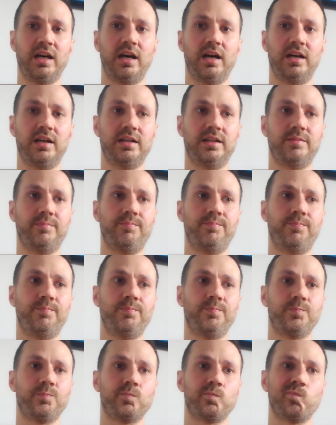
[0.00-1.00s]

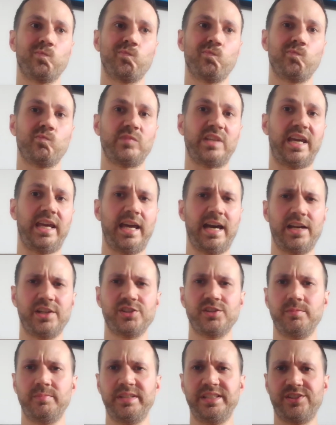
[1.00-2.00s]
It
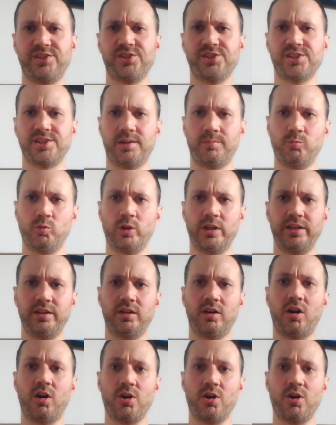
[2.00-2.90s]
has to be somewhat